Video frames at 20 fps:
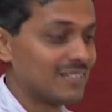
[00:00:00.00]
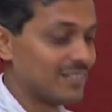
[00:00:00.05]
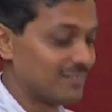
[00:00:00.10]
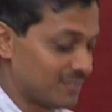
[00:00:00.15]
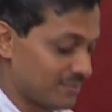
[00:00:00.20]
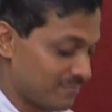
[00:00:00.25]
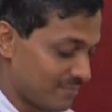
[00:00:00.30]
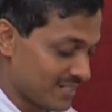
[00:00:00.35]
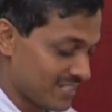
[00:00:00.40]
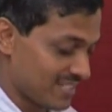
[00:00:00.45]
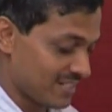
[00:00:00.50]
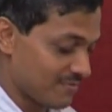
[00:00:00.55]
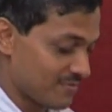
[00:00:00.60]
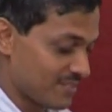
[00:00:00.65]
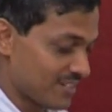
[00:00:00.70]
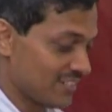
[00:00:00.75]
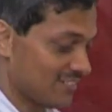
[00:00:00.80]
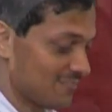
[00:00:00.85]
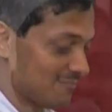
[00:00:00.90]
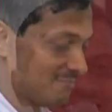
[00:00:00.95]
our
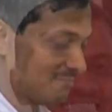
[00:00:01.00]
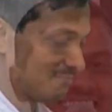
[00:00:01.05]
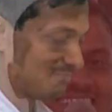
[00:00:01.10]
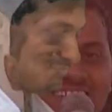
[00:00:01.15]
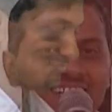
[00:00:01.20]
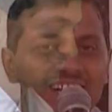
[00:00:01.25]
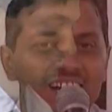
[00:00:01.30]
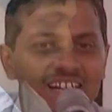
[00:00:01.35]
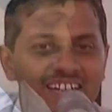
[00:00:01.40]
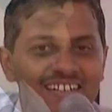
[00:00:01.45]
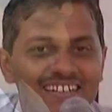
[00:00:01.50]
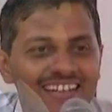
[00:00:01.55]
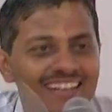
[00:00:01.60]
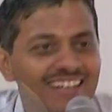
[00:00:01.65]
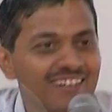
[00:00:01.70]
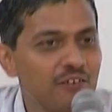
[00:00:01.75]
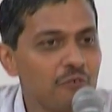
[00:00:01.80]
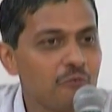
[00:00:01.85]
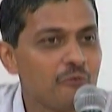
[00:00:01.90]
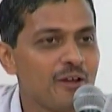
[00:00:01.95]
perception.
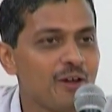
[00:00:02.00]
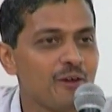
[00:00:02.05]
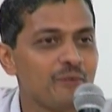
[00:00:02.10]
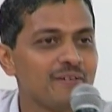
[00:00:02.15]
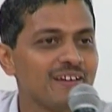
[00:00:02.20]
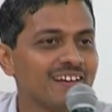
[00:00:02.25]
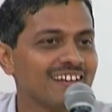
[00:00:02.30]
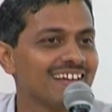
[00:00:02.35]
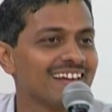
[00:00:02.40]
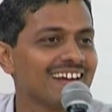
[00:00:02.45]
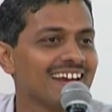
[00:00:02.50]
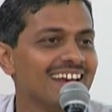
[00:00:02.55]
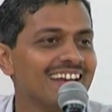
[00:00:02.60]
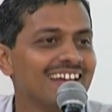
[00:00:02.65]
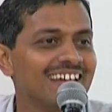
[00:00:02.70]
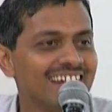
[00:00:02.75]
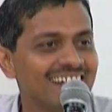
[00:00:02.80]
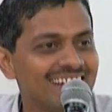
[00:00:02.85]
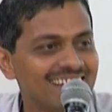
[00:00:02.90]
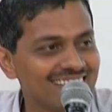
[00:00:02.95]
Till now we have been
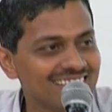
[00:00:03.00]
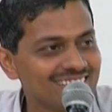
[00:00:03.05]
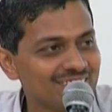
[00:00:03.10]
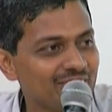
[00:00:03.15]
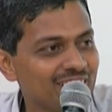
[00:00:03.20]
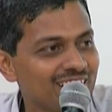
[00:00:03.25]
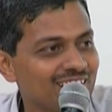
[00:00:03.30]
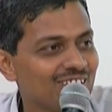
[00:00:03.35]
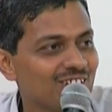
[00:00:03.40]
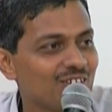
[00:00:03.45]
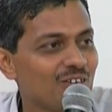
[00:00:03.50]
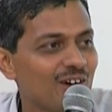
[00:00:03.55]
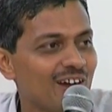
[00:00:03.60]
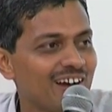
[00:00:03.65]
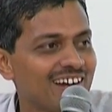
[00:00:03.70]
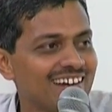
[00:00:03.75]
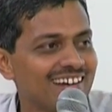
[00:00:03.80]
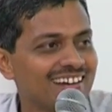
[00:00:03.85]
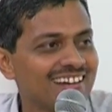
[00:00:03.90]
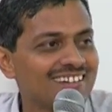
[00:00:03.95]
relegating spherical
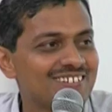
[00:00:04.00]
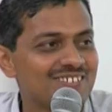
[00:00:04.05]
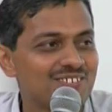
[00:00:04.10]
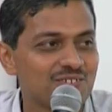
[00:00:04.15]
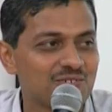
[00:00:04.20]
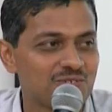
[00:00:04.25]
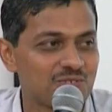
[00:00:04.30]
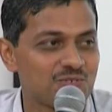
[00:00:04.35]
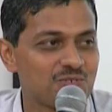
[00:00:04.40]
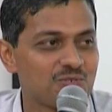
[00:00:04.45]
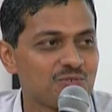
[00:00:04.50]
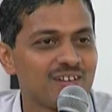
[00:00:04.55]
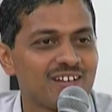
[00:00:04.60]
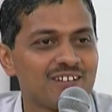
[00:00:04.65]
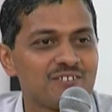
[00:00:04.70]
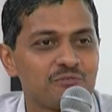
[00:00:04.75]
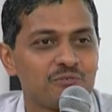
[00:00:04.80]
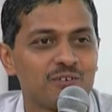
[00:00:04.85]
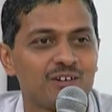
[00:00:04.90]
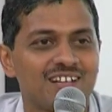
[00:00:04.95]
coordinates to
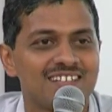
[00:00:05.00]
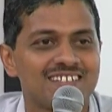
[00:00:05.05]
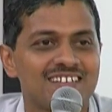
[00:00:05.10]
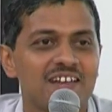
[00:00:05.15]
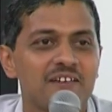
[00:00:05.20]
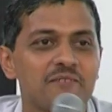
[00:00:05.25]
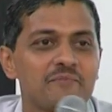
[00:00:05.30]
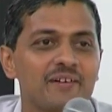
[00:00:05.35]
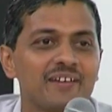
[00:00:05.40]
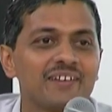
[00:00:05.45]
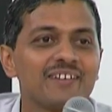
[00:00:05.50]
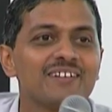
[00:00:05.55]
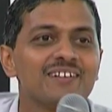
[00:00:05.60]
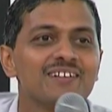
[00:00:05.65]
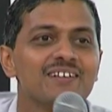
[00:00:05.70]
students for assignment.